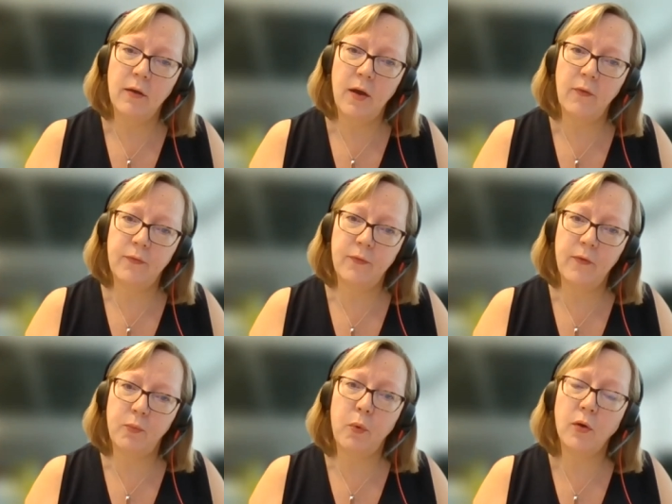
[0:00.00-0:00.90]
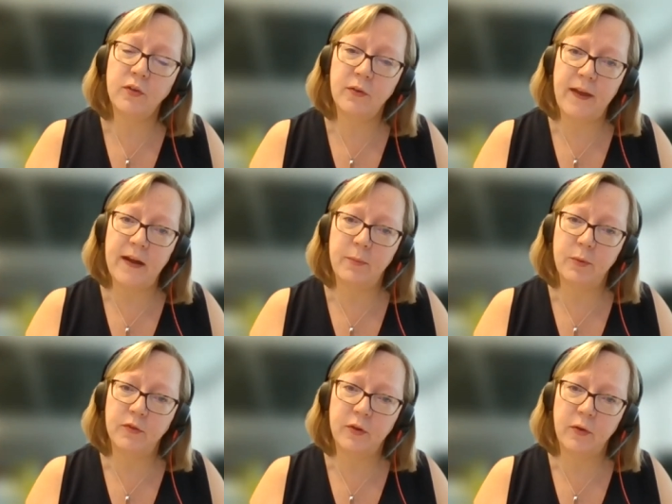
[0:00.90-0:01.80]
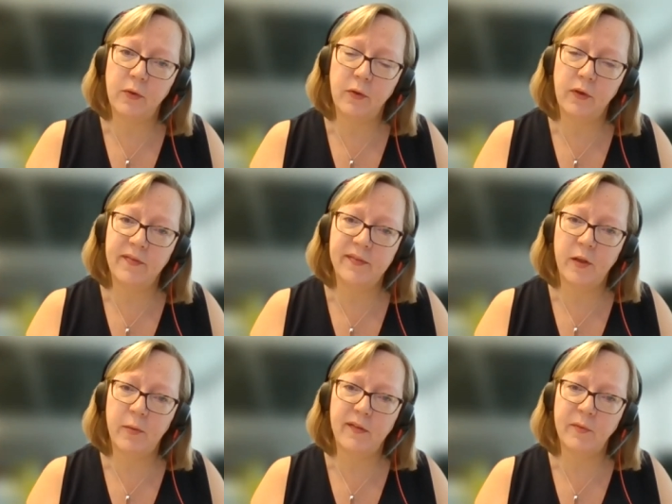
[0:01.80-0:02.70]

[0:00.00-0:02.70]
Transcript: of, of what available to consumers?